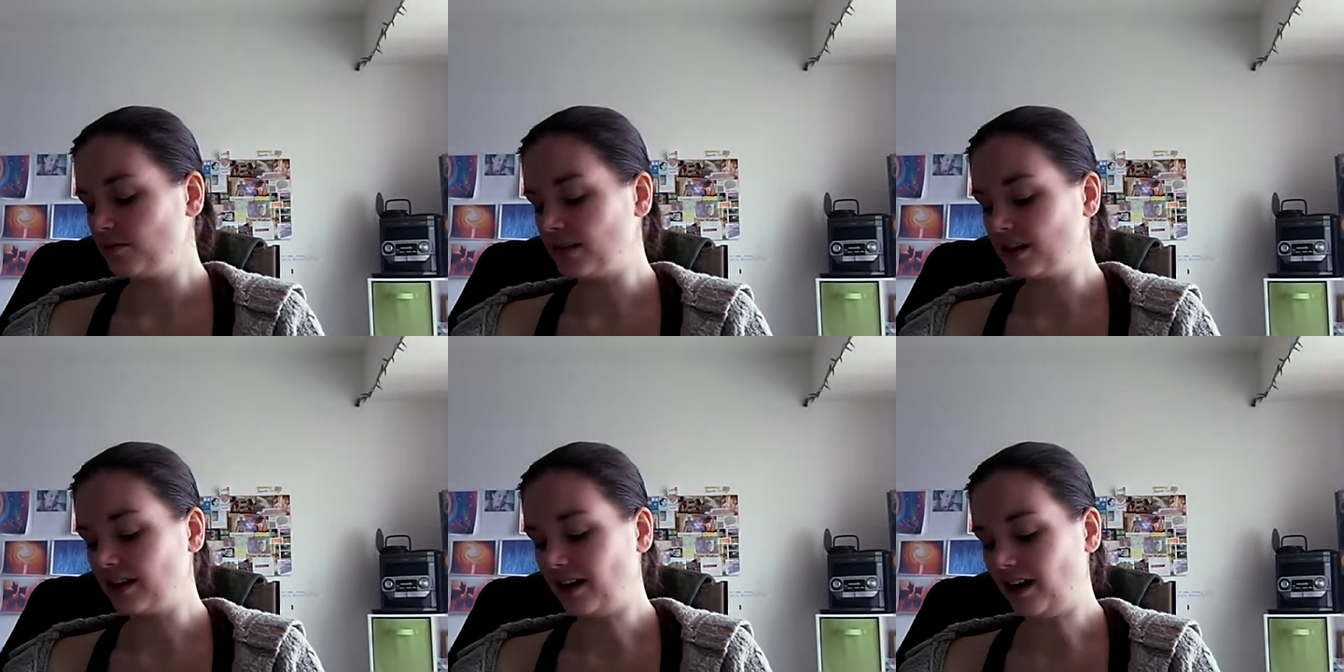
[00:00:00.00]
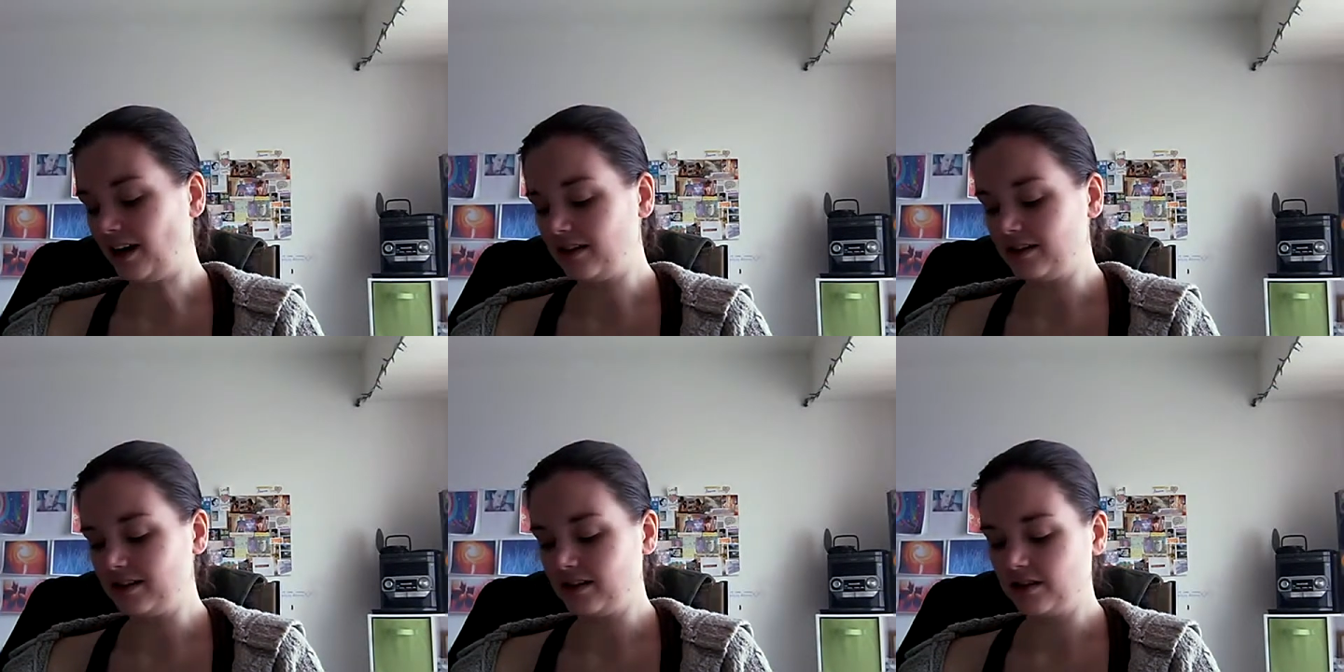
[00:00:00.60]
But
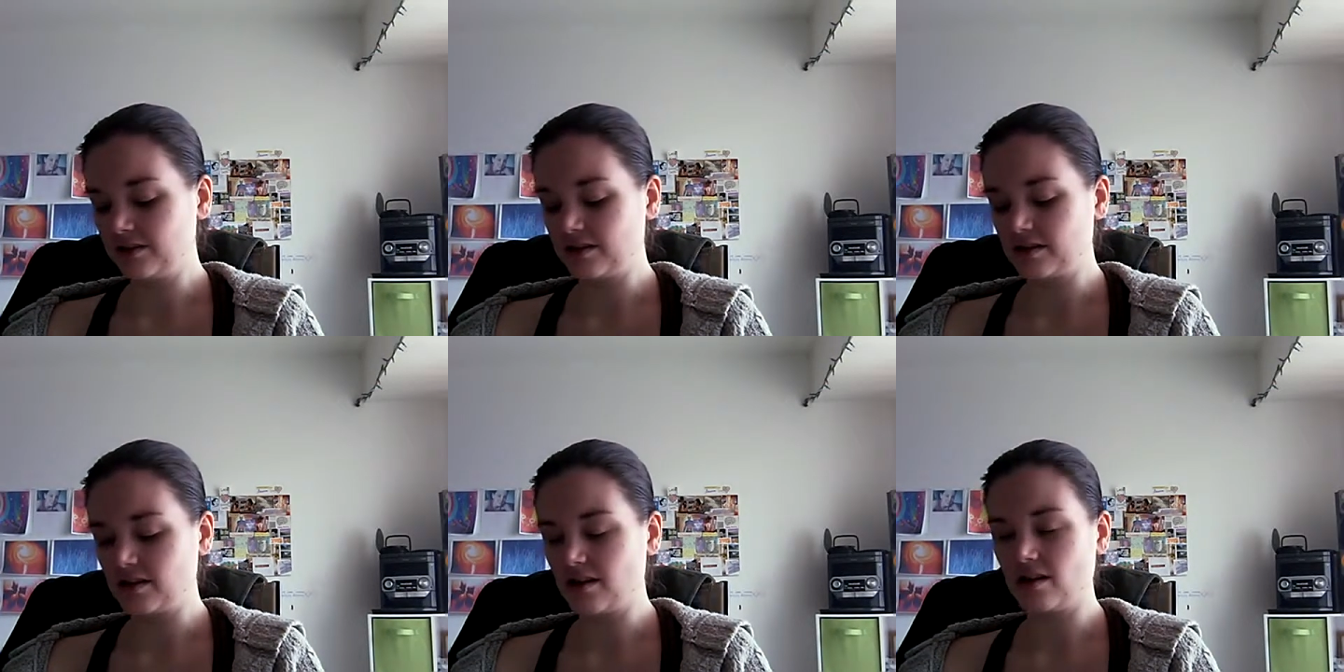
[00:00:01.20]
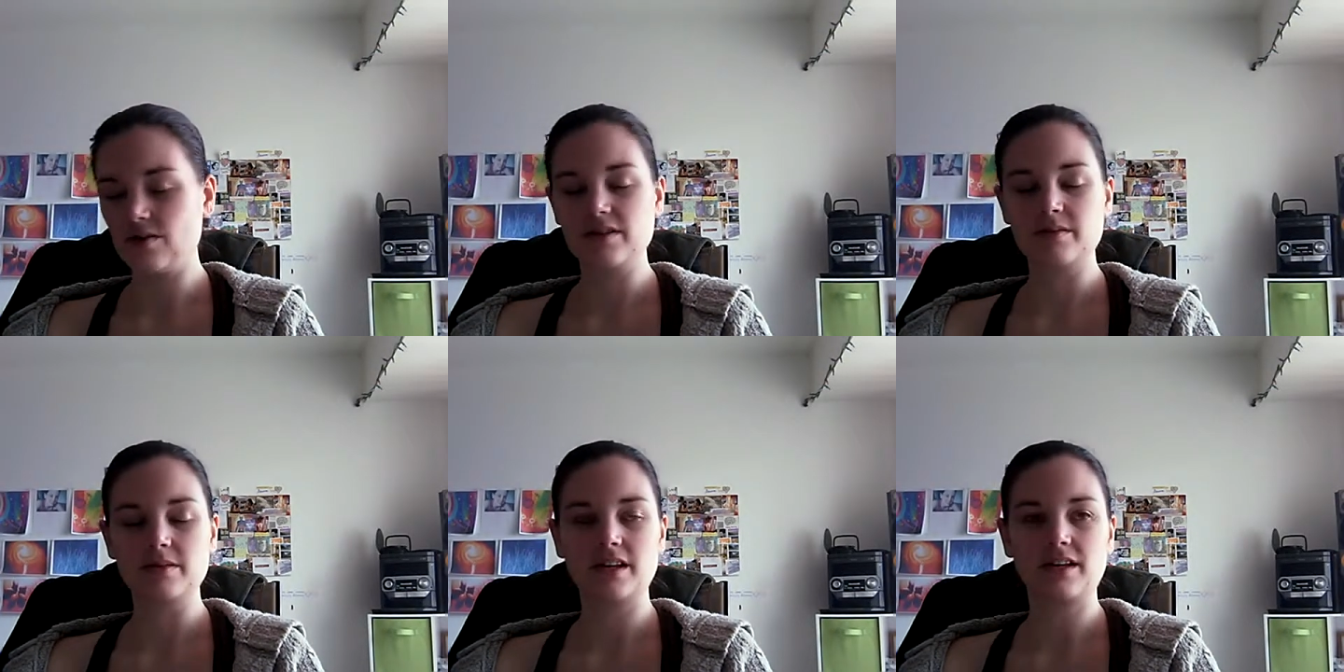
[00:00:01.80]
it's always
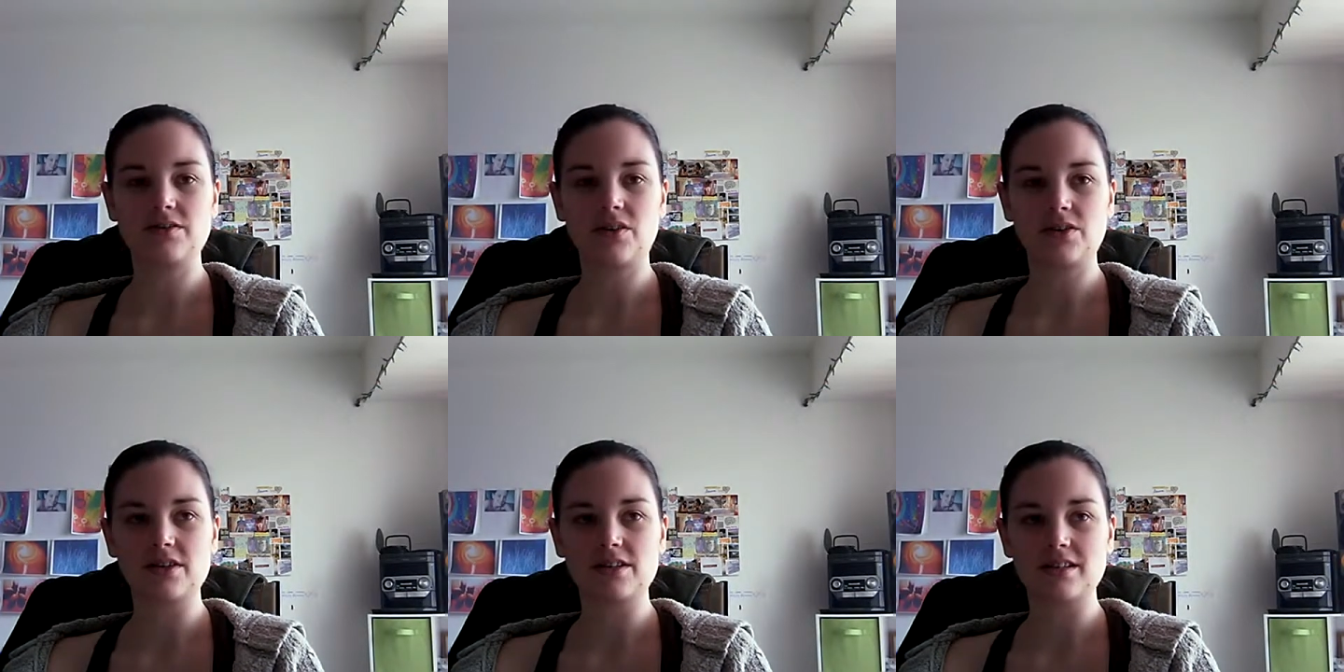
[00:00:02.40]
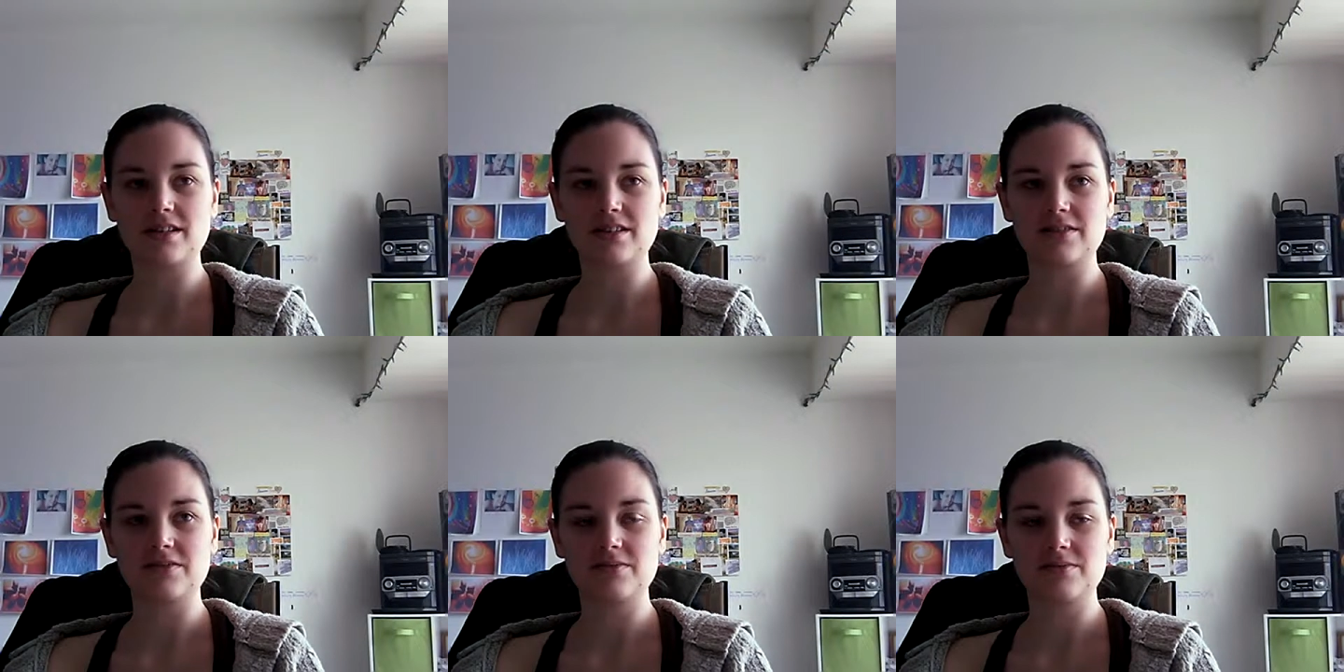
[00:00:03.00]
been kind of hard to
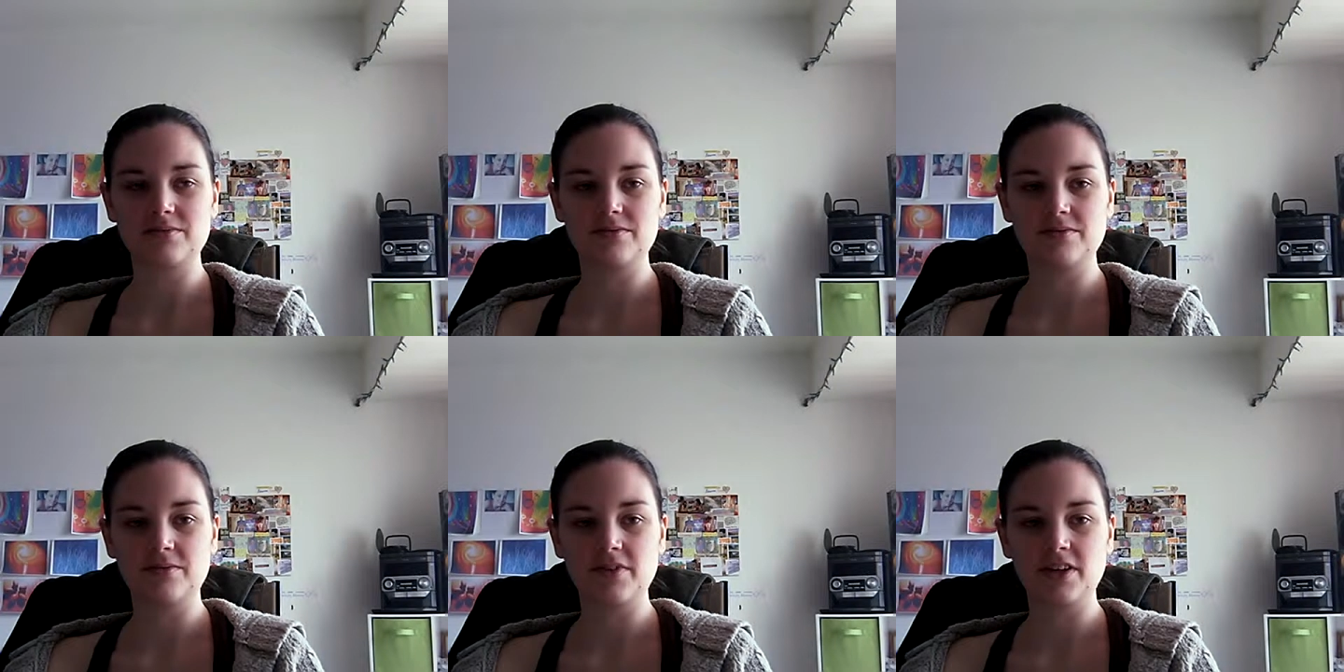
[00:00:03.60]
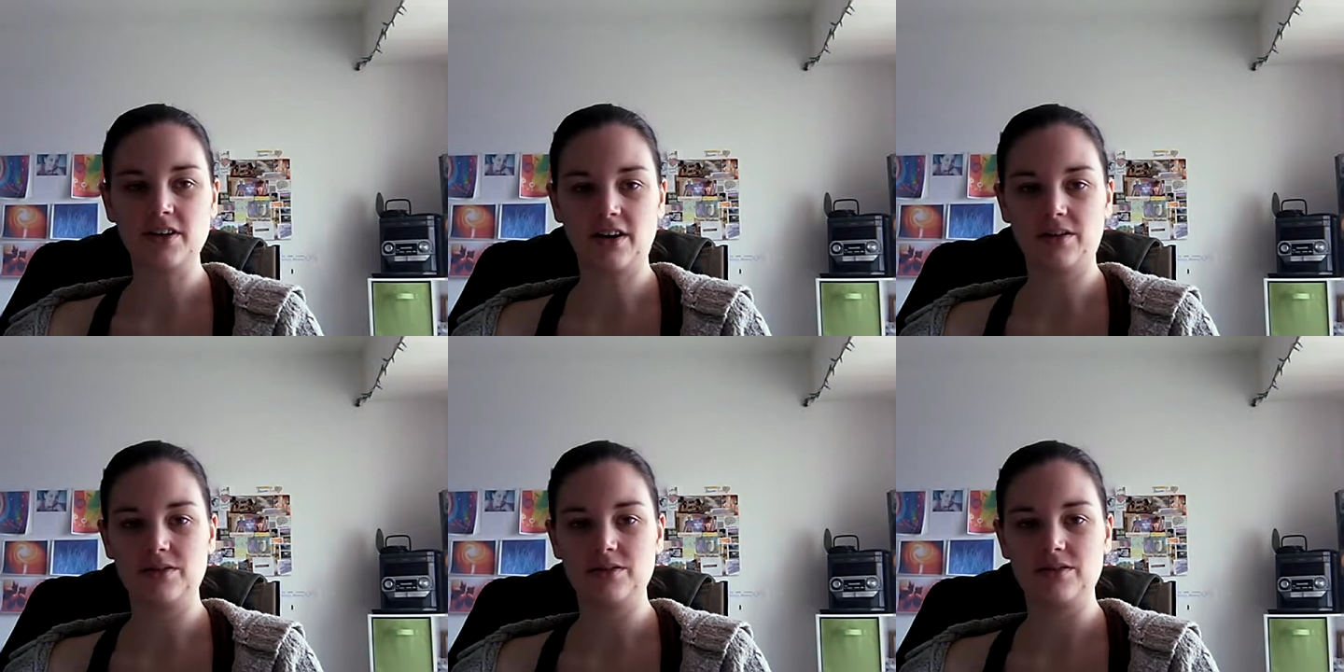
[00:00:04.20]
figure
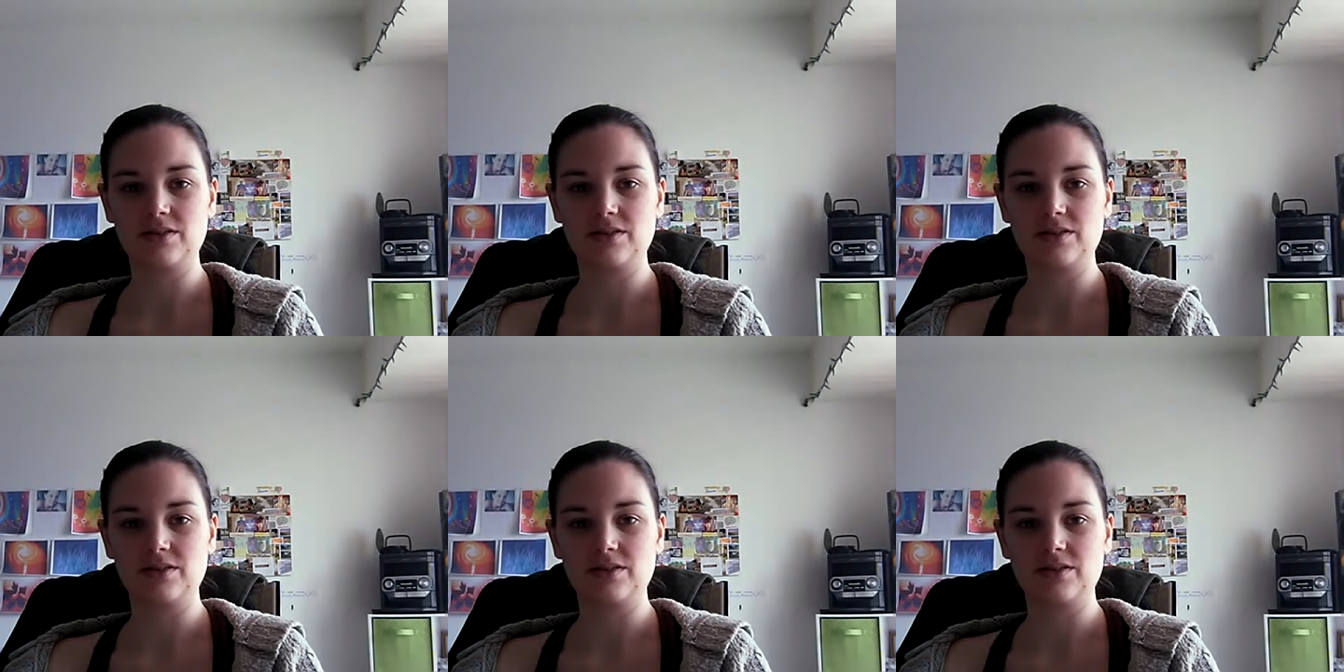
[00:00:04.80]
out.